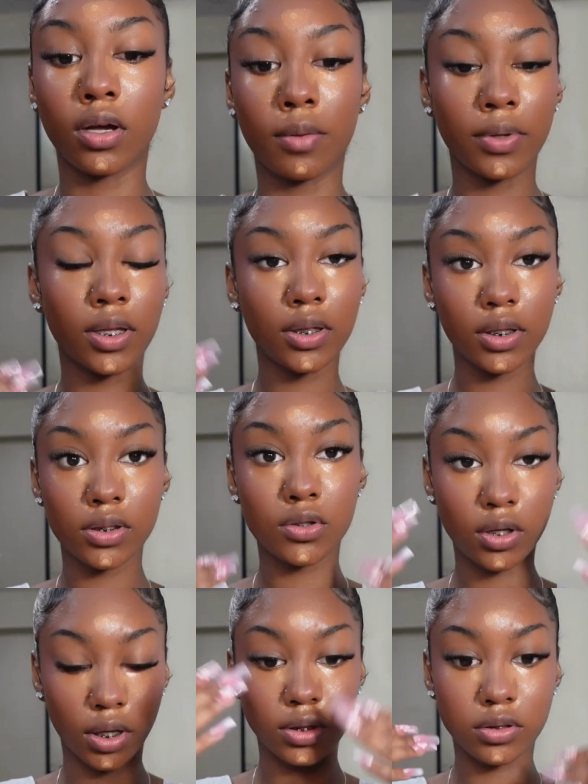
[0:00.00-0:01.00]
I'm going to let this
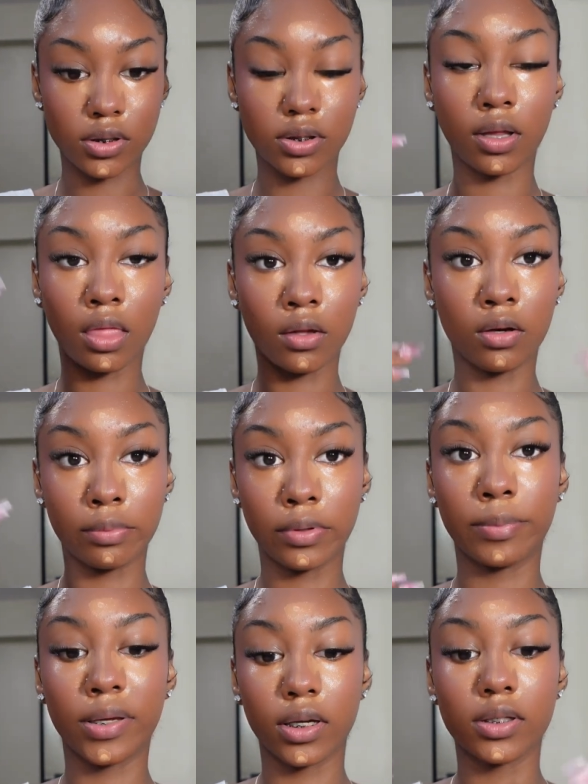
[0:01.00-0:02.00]
dry just a little
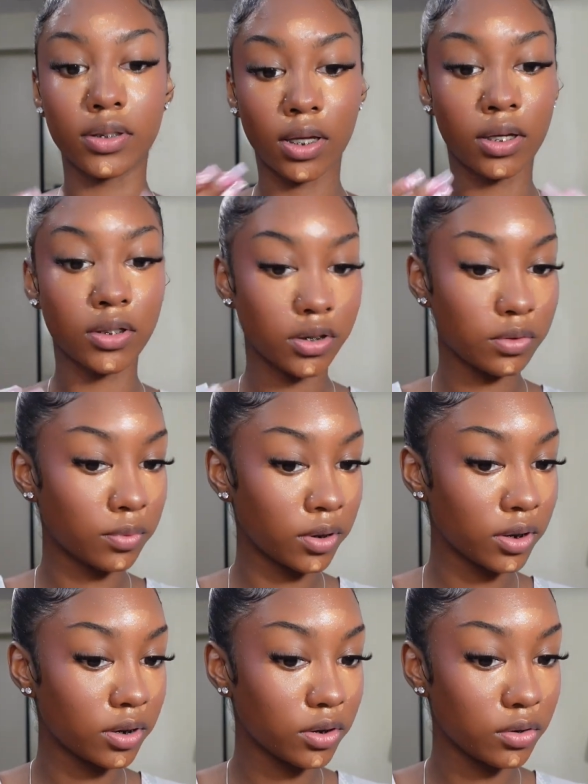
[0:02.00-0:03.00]
bit because I just
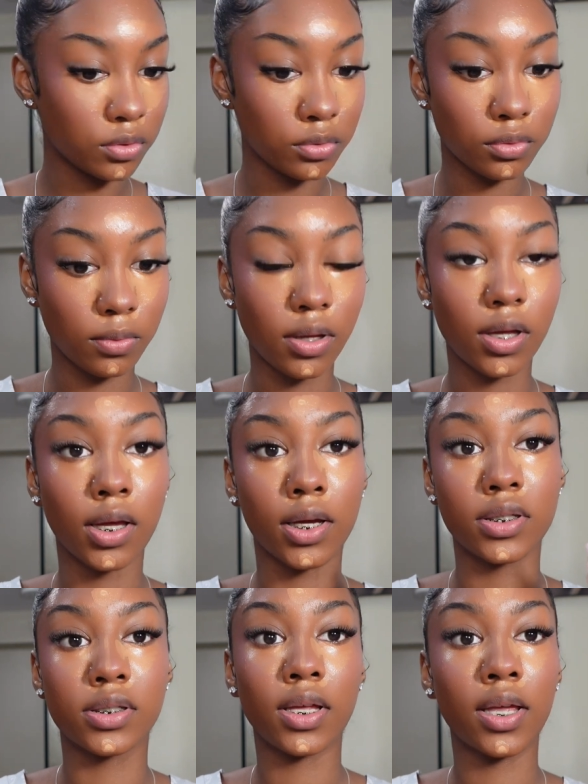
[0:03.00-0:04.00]
want it to
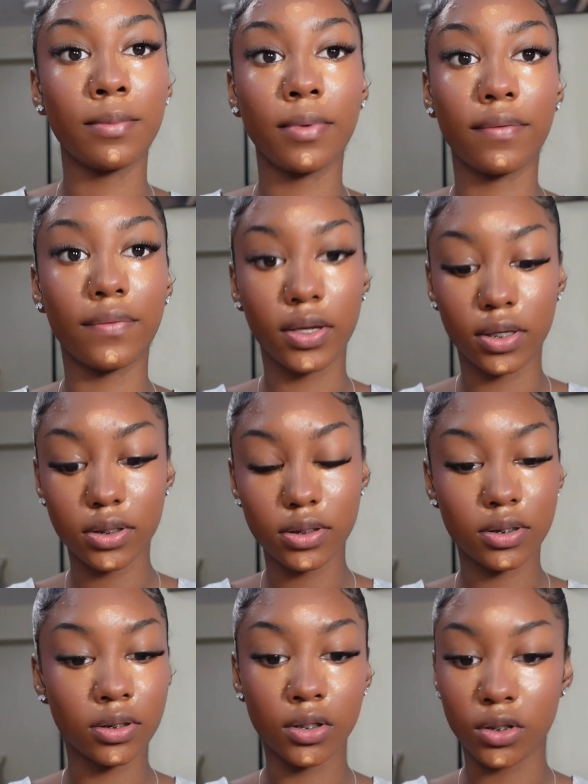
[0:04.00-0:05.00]
set in my
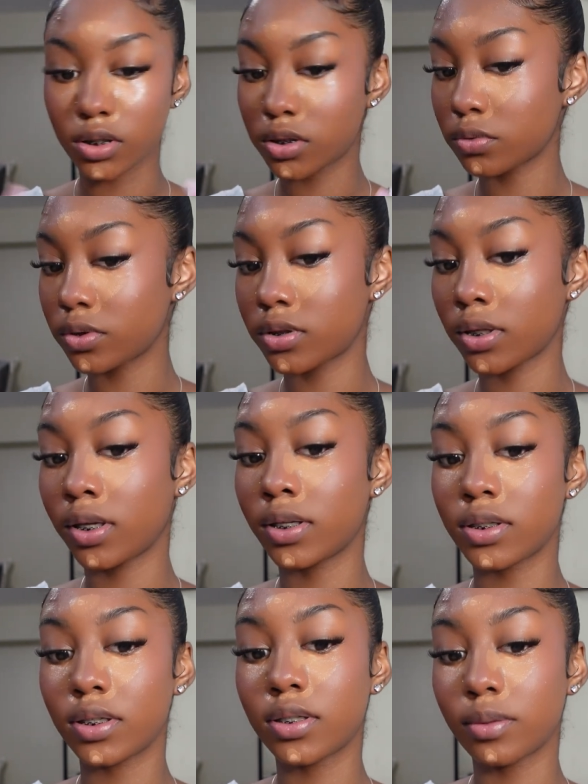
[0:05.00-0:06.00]
face just so it's
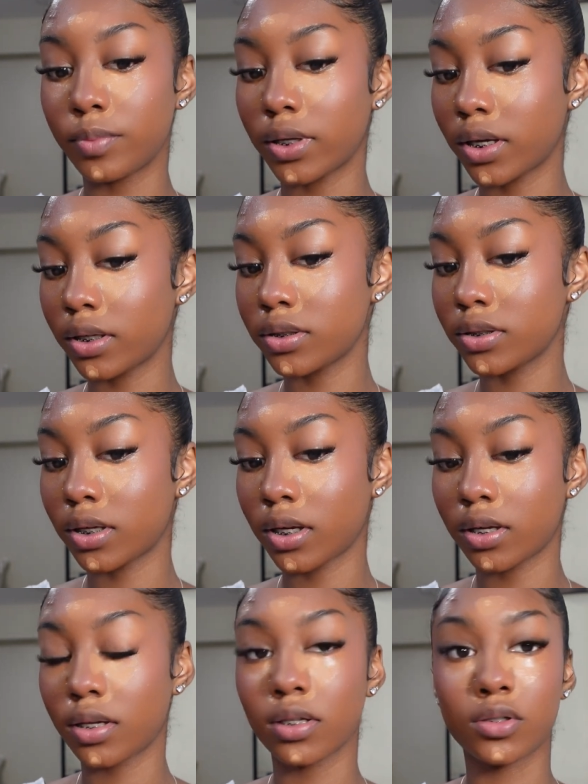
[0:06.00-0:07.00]
easy to blend
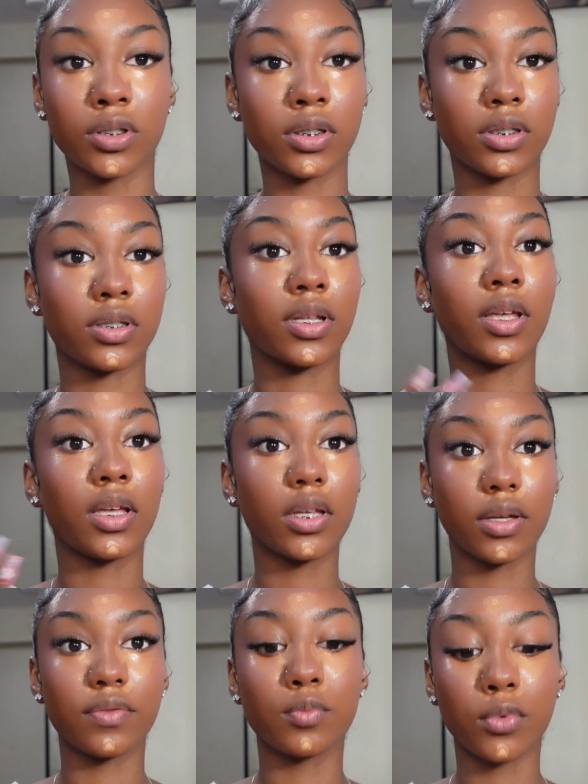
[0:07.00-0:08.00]
and it just
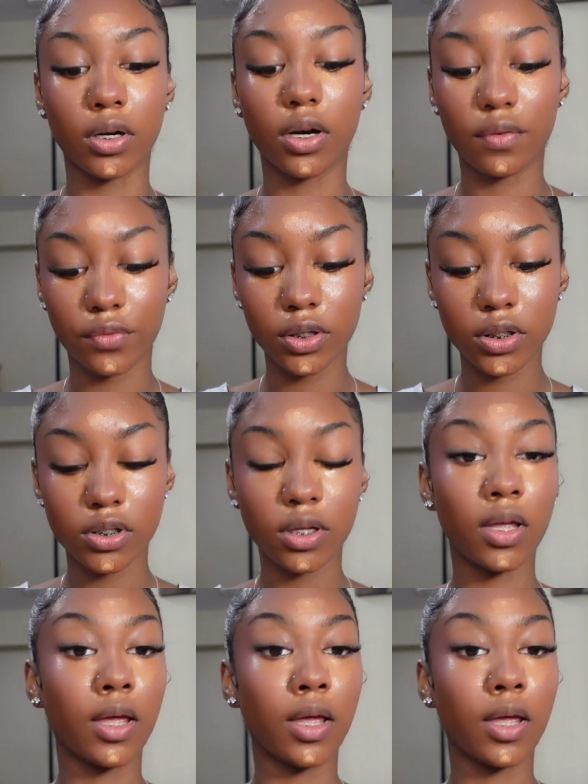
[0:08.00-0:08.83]
gives more coverage.